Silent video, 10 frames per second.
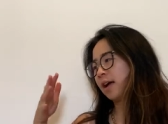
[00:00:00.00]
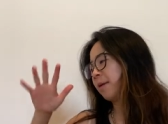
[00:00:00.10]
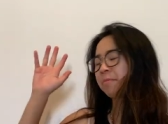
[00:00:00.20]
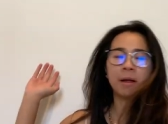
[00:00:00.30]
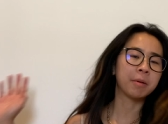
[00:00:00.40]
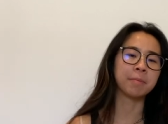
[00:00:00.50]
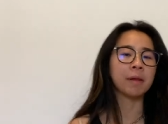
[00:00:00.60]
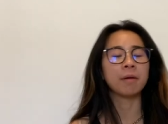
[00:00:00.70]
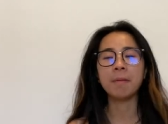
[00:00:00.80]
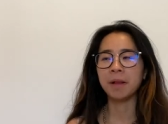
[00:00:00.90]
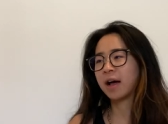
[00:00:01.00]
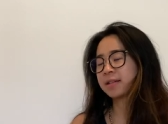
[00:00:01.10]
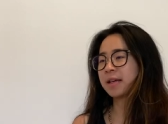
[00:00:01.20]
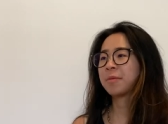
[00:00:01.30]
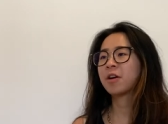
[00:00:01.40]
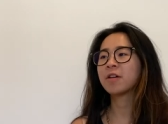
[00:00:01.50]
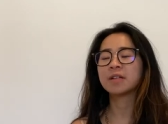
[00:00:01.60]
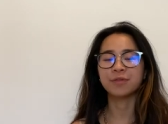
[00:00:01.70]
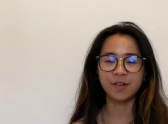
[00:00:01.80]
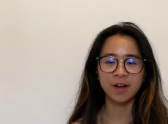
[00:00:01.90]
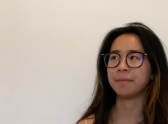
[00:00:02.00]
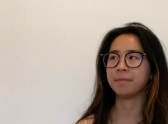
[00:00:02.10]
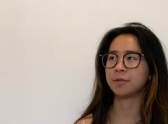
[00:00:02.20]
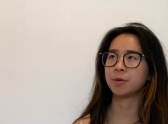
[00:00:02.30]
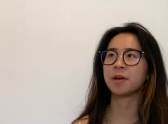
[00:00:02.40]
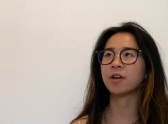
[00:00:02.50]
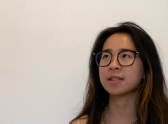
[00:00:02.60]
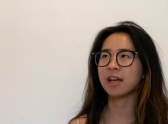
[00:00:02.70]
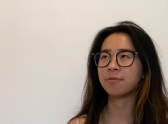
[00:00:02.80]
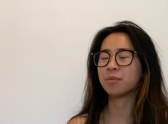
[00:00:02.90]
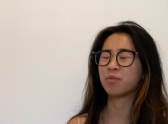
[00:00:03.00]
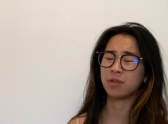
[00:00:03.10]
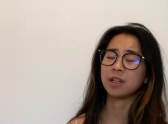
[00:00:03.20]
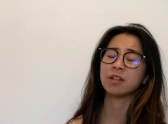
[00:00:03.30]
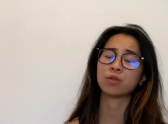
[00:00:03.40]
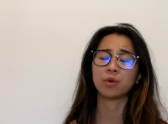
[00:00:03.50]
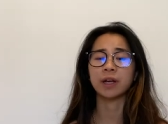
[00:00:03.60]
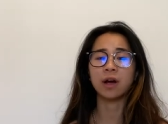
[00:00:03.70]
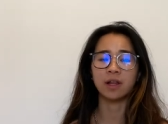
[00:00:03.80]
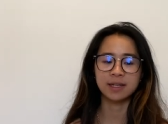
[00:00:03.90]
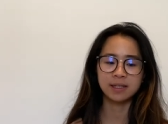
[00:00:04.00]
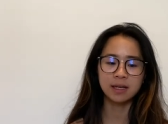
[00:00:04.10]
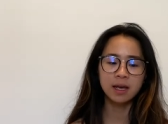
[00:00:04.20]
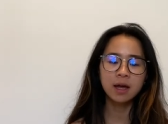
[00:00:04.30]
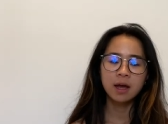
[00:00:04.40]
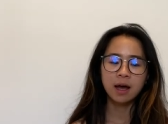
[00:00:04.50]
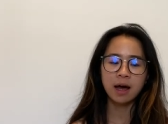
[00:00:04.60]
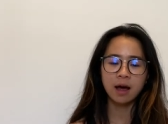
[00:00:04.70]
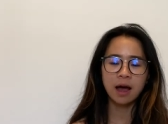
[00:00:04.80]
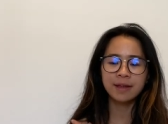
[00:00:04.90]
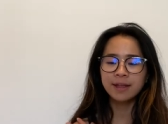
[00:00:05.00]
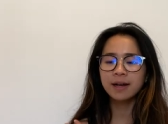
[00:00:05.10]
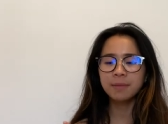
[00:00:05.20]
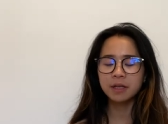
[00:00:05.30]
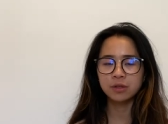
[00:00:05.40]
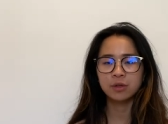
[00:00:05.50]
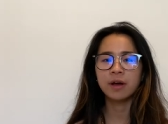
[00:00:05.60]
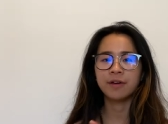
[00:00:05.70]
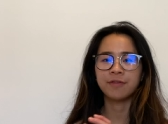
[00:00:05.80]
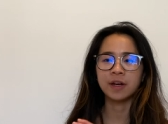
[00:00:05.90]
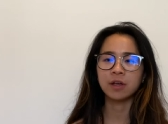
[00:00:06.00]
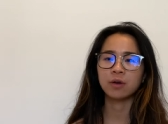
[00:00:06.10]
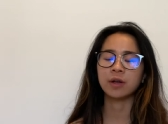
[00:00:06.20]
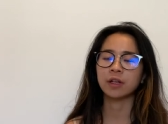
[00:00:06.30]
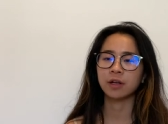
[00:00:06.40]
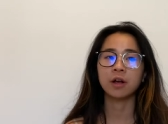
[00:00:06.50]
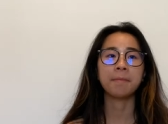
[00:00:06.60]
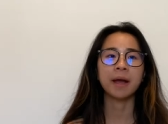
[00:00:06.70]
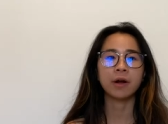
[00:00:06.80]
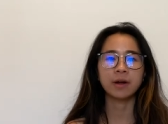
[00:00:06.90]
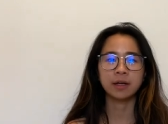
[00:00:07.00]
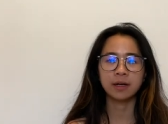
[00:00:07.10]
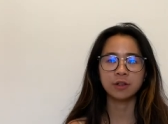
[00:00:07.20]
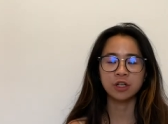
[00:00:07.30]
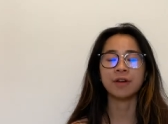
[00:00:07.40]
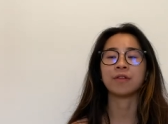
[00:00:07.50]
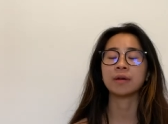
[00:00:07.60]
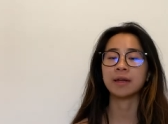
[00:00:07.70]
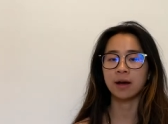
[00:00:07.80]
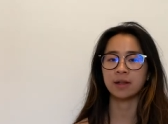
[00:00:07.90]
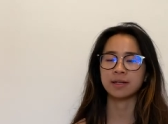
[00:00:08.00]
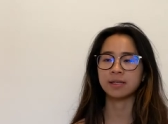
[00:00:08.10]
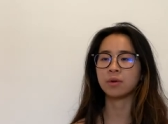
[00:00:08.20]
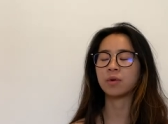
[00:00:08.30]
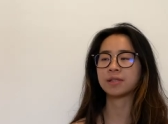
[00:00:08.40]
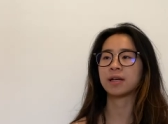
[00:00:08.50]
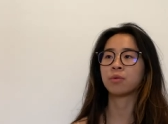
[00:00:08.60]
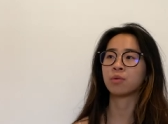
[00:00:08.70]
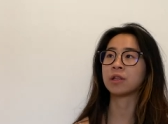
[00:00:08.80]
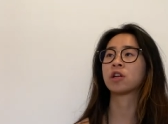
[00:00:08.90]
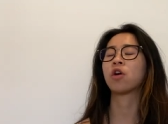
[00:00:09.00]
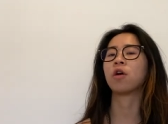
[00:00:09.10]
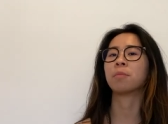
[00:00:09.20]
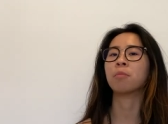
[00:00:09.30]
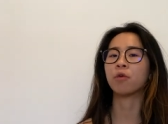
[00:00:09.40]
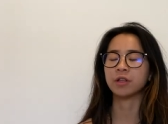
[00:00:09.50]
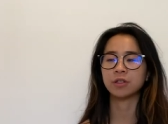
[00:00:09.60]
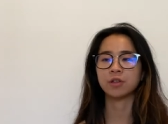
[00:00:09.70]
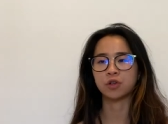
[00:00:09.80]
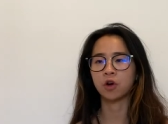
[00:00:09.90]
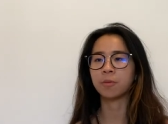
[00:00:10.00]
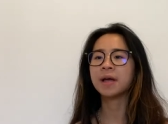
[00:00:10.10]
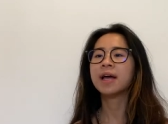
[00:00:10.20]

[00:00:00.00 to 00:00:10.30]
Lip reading: Blah blah blah blah. Seminar is fun. To be honest, I've been really enjoying LSE. I think I might do a video in comparing Sheffield and LSE once I really got more into the term.